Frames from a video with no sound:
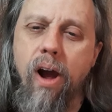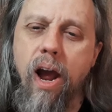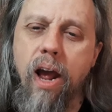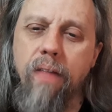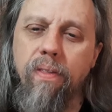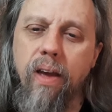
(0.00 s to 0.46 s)

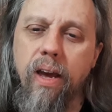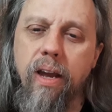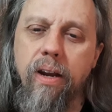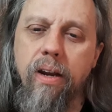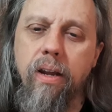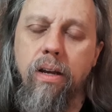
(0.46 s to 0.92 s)
and
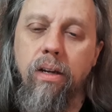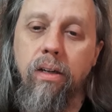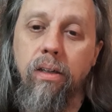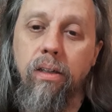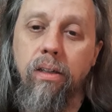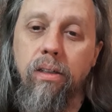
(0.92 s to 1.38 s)
then
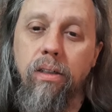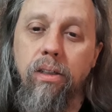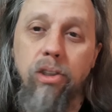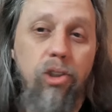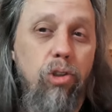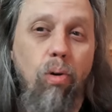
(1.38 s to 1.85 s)

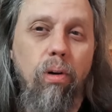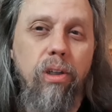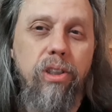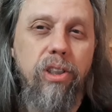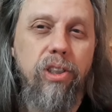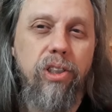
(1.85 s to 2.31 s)

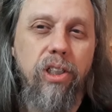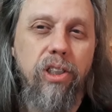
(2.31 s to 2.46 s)
George is